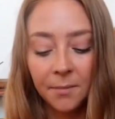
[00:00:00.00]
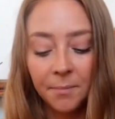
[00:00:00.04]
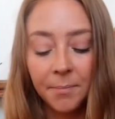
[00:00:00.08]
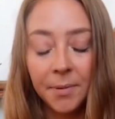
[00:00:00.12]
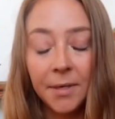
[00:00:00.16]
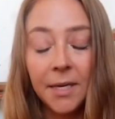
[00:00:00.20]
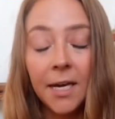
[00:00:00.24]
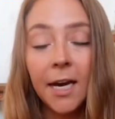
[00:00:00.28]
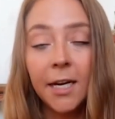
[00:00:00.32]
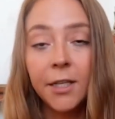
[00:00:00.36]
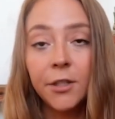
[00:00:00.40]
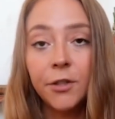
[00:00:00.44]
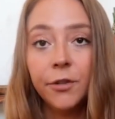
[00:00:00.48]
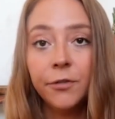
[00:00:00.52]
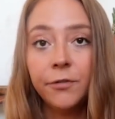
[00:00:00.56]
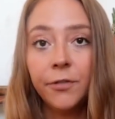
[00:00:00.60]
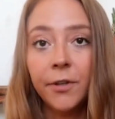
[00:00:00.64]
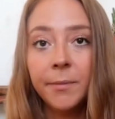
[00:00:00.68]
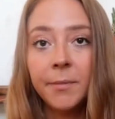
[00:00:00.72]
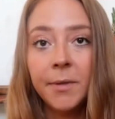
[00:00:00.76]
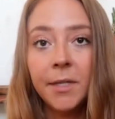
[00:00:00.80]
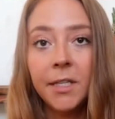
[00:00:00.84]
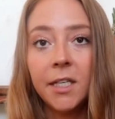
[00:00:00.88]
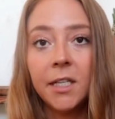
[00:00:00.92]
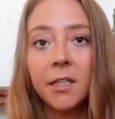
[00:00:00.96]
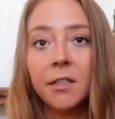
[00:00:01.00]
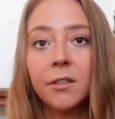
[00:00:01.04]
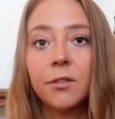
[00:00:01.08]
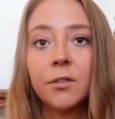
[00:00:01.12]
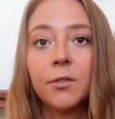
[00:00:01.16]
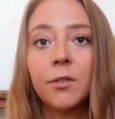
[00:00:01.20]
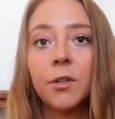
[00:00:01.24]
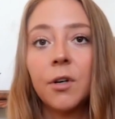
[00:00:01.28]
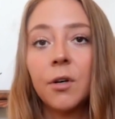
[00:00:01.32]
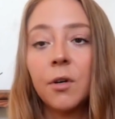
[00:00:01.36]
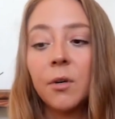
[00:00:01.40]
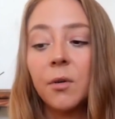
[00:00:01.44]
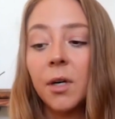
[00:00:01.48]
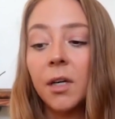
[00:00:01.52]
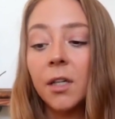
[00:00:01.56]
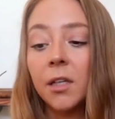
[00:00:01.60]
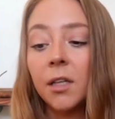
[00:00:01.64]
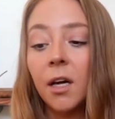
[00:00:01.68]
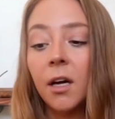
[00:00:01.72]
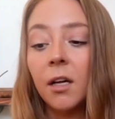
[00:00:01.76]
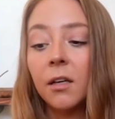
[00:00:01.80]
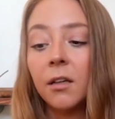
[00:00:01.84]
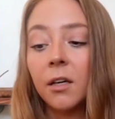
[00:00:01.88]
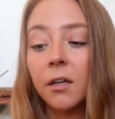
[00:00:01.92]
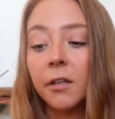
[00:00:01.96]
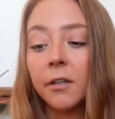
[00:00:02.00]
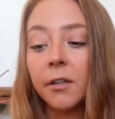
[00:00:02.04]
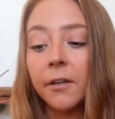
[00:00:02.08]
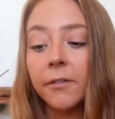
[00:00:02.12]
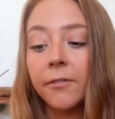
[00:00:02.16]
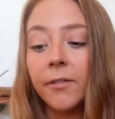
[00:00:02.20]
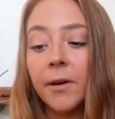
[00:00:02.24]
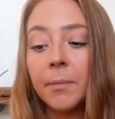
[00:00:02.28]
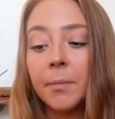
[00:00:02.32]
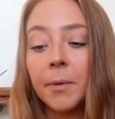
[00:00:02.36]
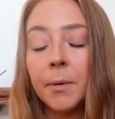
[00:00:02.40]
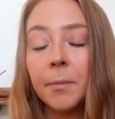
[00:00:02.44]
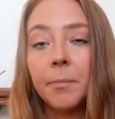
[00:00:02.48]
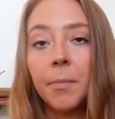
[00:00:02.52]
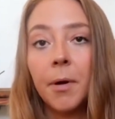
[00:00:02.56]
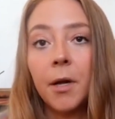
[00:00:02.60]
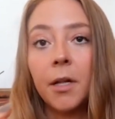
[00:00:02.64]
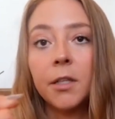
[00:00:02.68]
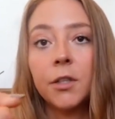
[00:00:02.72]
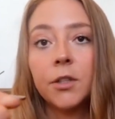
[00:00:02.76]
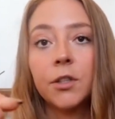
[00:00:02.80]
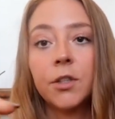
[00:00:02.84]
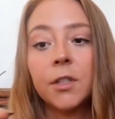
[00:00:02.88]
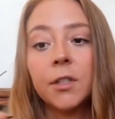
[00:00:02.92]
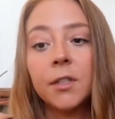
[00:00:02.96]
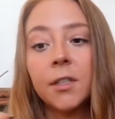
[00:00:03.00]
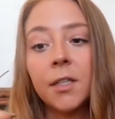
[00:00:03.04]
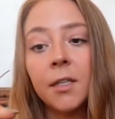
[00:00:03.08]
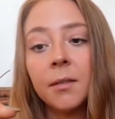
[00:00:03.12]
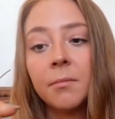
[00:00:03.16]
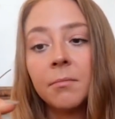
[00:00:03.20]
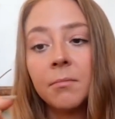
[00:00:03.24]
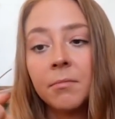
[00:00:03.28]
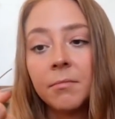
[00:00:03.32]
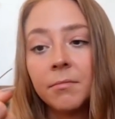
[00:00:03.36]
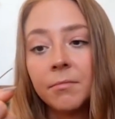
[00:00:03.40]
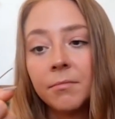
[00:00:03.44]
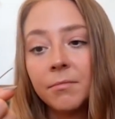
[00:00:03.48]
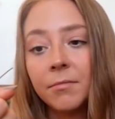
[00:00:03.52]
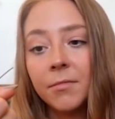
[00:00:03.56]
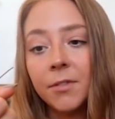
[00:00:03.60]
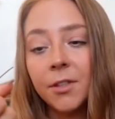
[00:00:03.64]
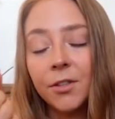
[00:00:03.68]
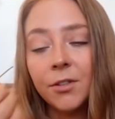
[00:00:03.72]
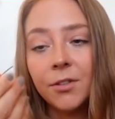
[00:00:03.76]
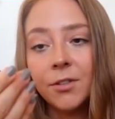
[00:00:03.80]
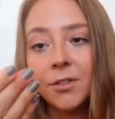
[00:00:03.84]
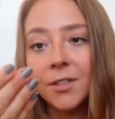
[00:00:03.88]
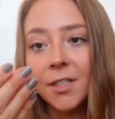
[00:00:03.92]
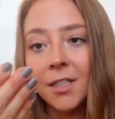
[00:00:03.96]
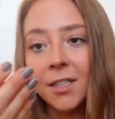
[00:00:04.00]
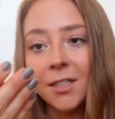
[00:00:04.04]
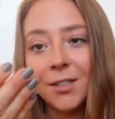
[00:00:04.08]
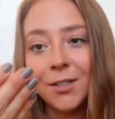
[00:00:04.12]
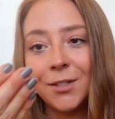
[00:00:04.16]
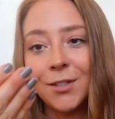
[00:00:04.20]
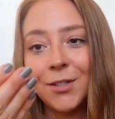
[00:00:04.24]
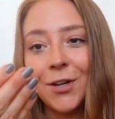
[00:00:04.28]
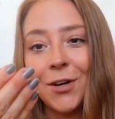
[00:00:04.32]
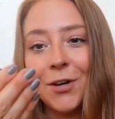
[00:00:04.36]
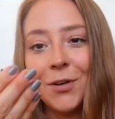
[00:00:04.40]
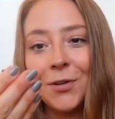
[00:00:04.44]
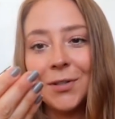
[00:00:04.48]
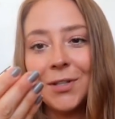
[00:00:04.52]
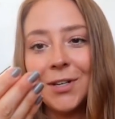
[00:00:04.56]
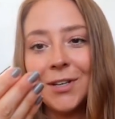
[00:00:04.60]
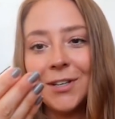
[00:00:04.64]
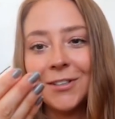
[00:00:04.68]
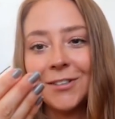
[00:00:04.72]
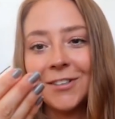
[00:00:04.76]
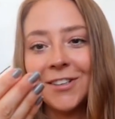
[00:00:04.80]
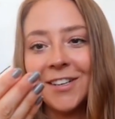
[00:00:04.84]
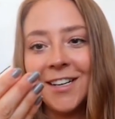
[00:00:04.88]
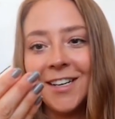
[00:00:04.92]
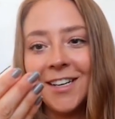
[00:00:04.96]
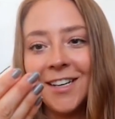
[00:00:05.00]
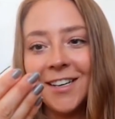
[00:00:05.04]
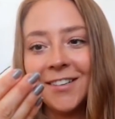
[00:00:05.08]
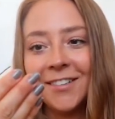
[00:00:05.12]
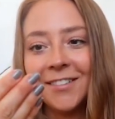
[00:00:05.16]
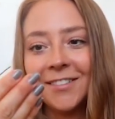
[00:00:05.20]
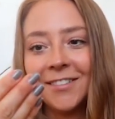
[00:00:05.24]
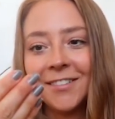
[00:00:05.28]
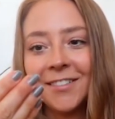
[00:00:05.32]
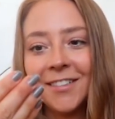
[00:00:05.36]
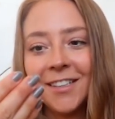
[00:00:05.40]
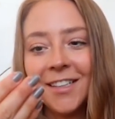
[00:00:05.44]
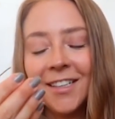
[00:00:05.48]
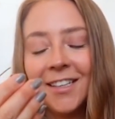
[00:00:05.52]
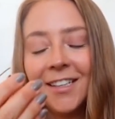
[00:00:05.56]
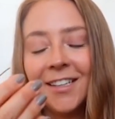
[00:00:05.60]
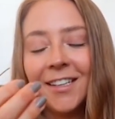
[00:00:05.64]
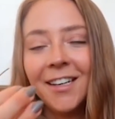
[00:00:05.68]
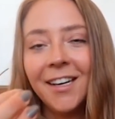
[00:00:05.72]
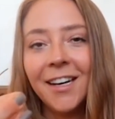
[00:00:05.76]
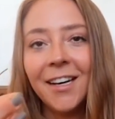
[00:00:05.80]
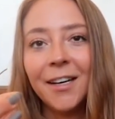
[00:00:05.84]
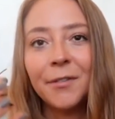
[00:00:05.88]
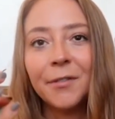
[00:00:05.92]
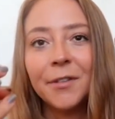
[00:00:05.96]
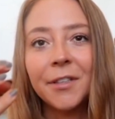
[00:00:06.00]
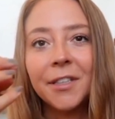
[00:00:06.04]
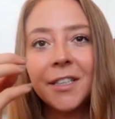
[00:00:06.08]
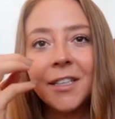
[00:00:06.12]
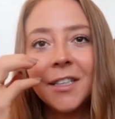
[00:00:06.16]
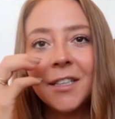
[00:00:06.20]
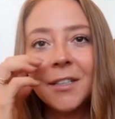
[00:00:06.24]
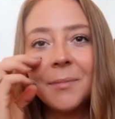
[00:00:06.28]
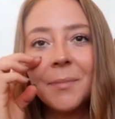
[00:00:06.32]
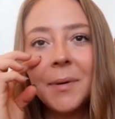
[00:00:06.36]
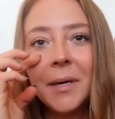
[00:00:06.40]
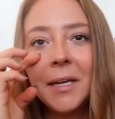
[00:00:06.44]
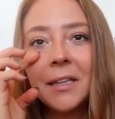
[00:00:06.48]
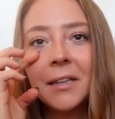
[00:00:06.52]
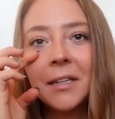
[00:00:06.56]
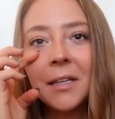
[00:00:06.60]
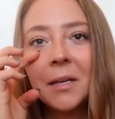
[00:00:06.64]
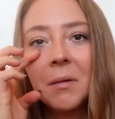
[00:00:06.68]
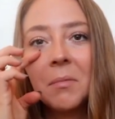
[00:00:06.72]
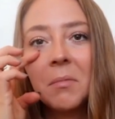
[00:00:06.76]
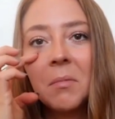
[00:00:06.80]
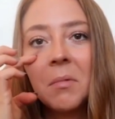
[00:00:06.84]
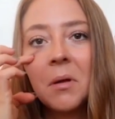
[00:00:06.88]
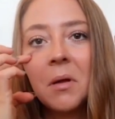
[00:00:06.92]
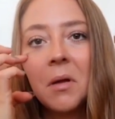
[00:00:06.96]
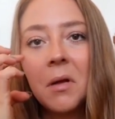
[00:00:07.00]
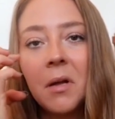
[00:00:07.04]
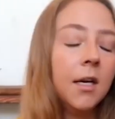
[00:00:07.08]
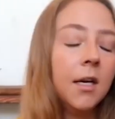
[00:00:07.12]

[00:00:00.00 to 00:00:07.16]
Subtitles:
But yeah, I do find my nails grow a lot longer if I put polish on them. They're just like so long right now. I really need to paint them.